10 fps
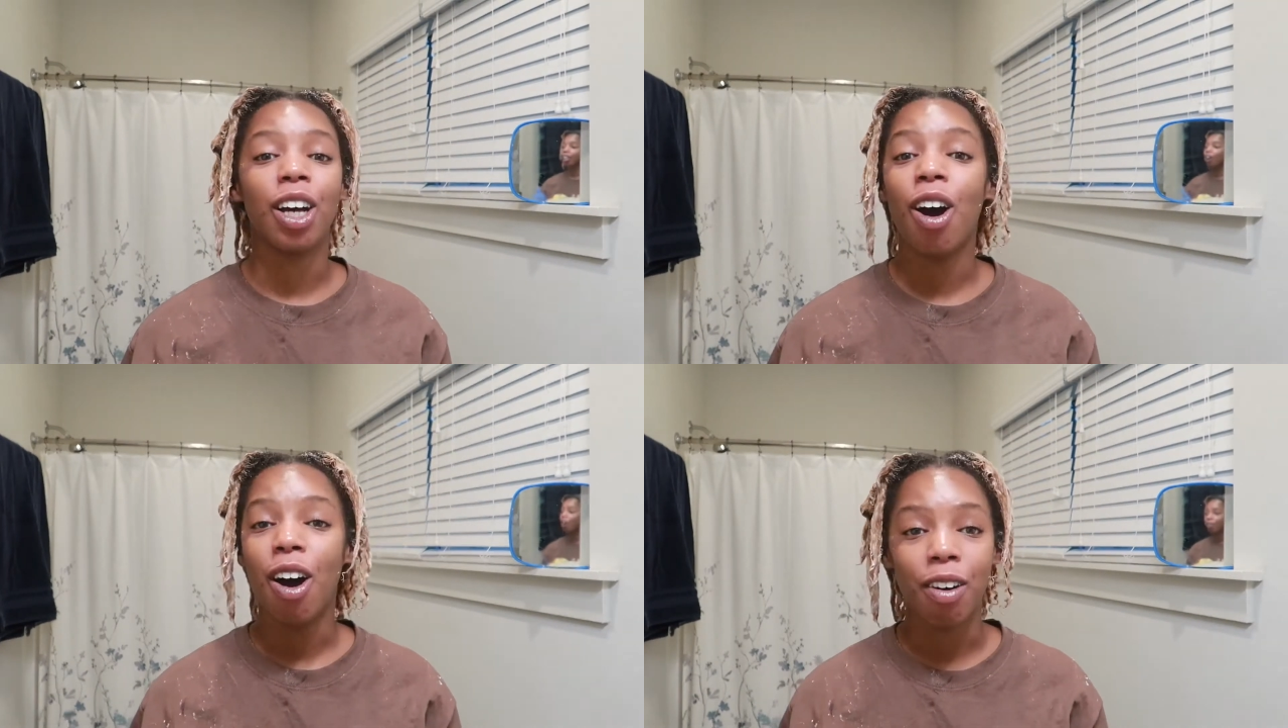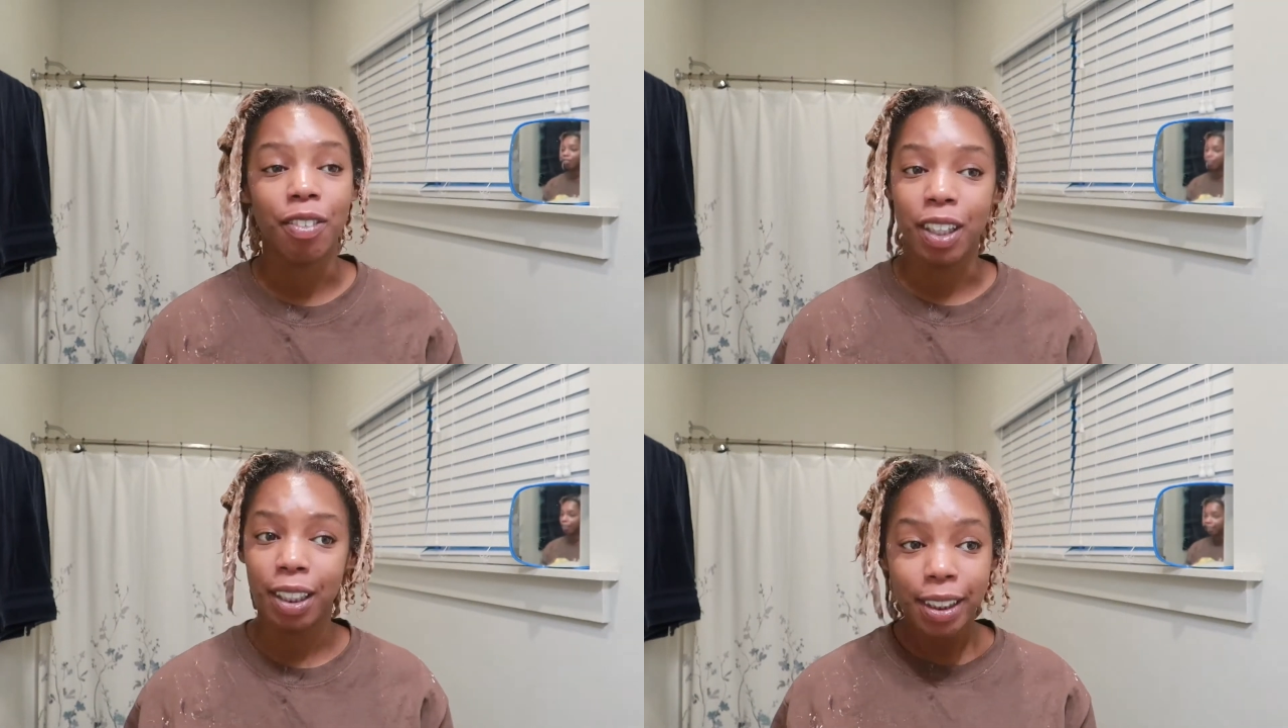
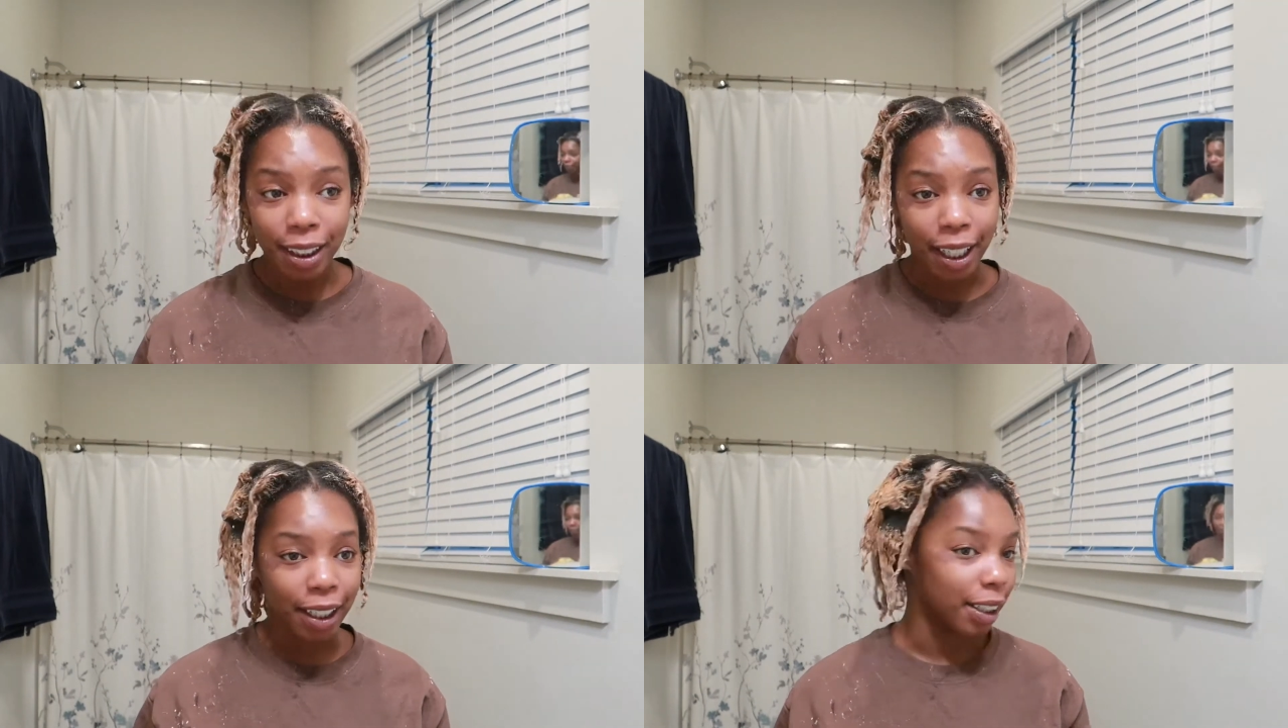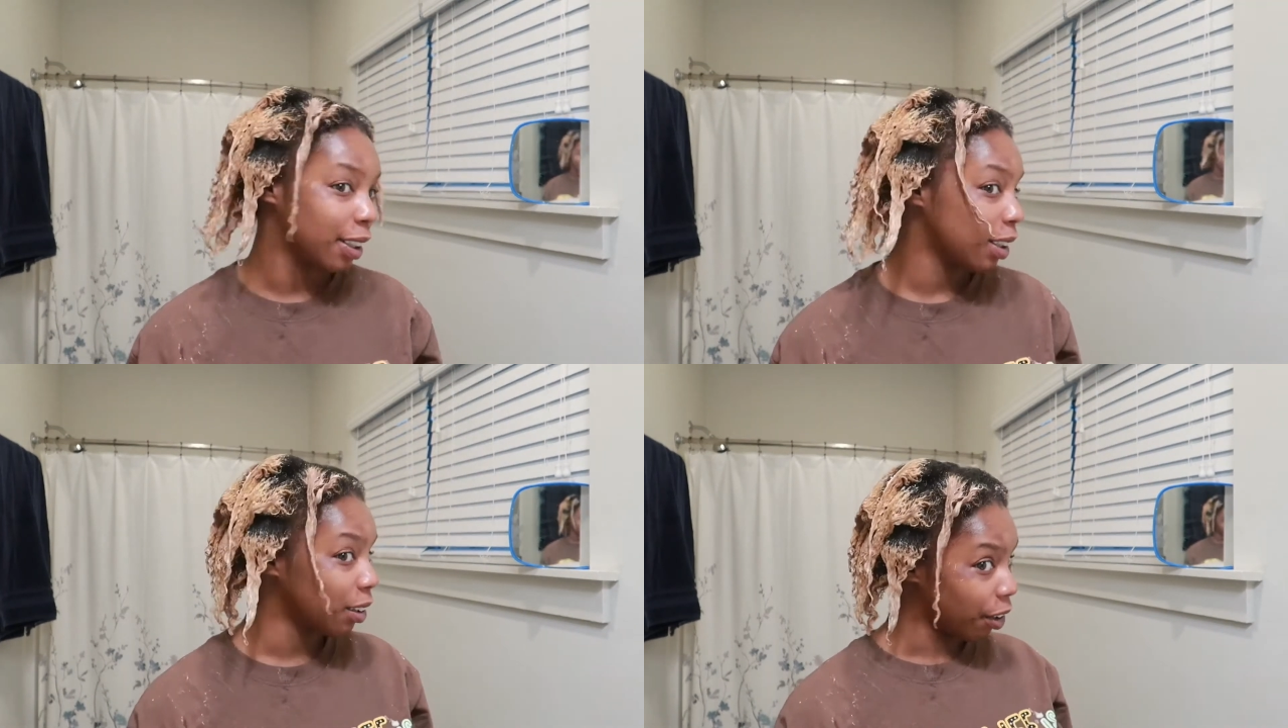obvious that it
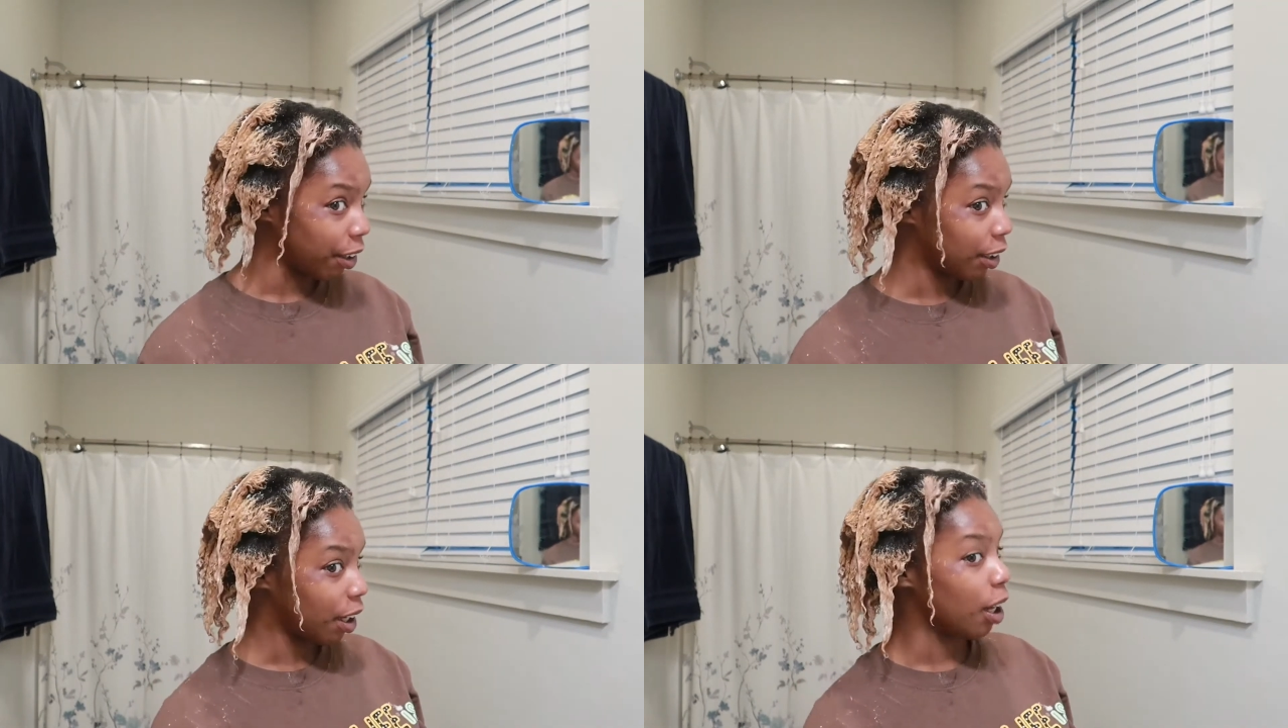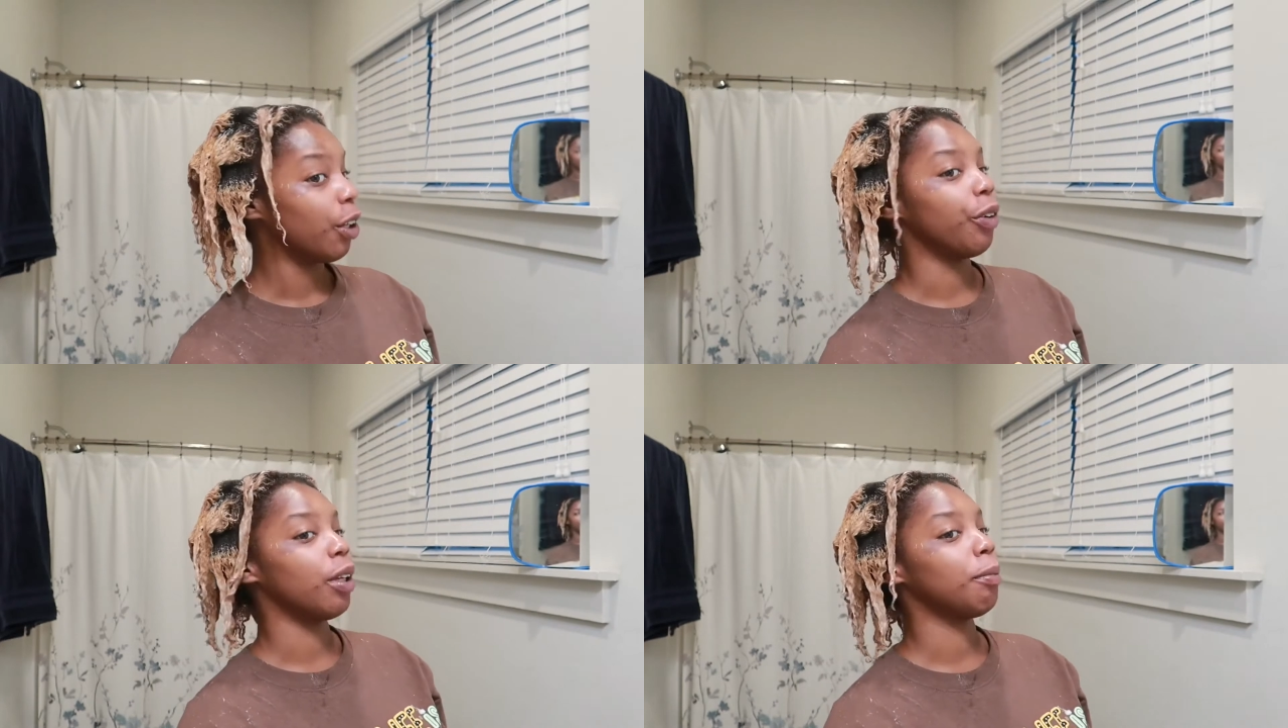started coloring